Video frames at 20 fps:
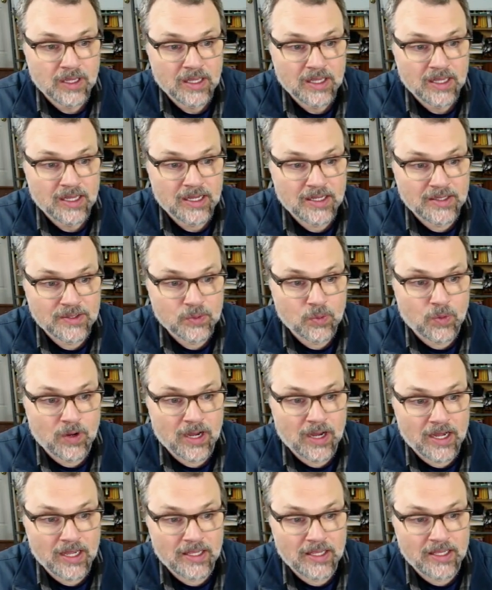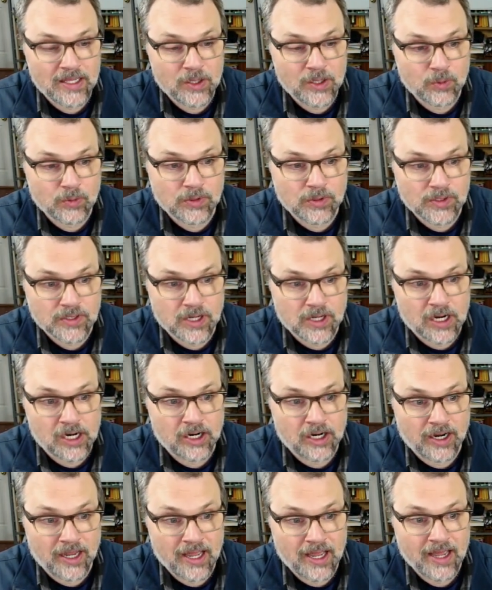as Y equals
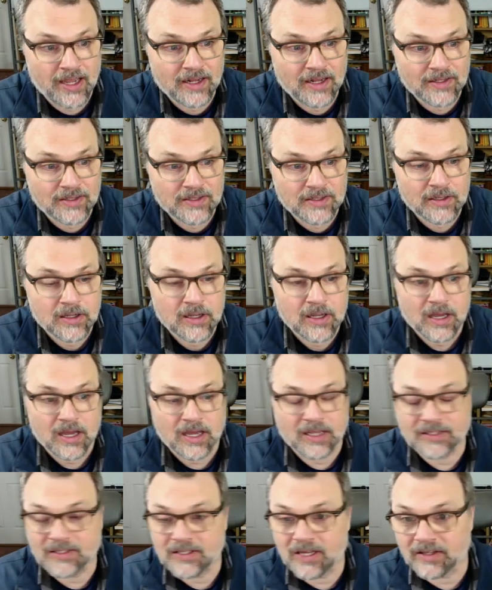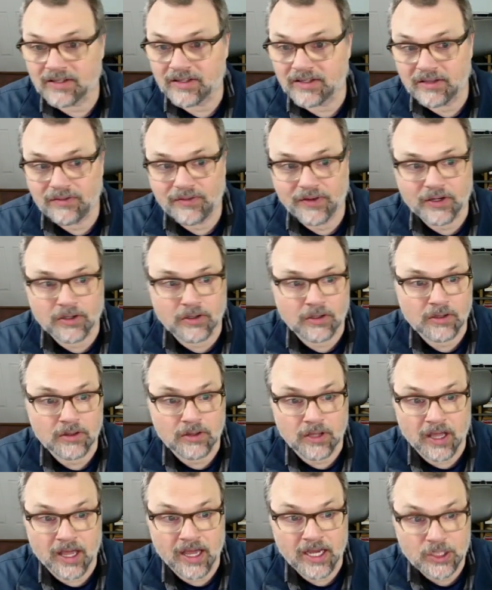Rx. It's not difficult.
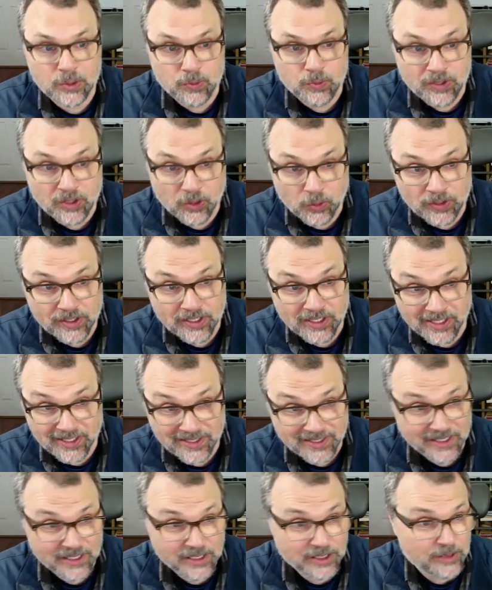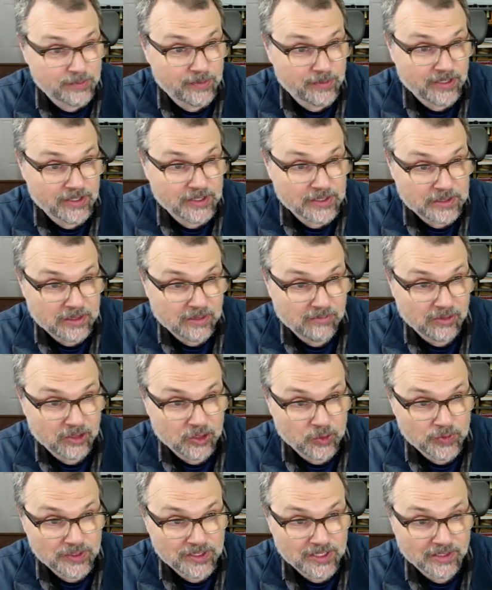The X, we know that it exists because W
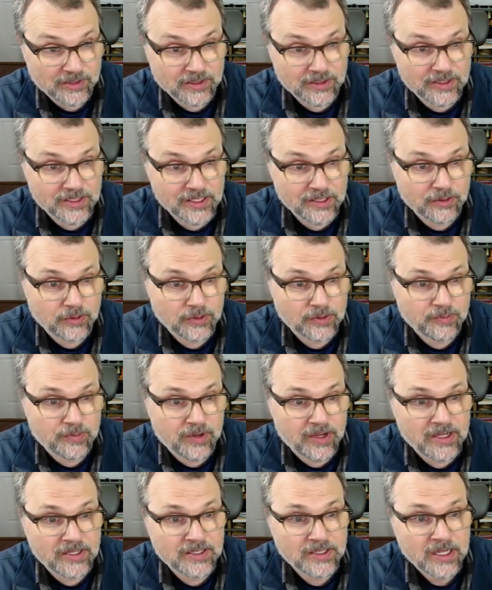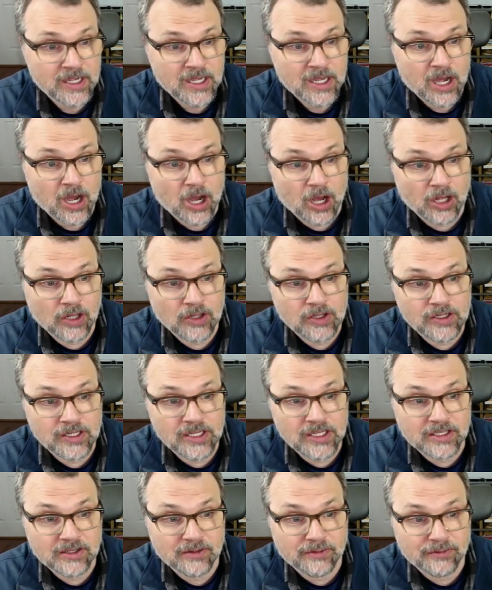is not the zero space. All you need
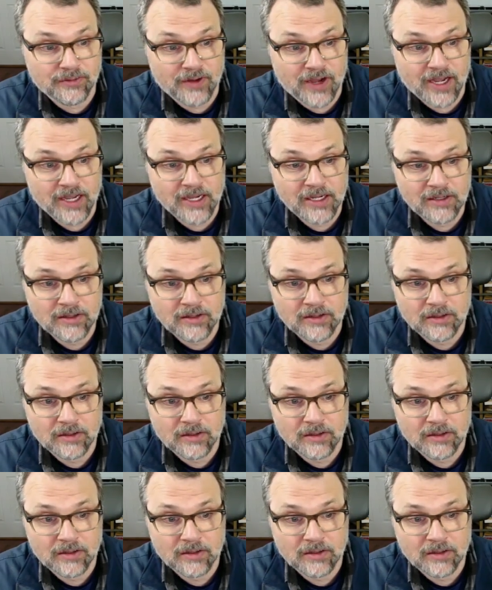to find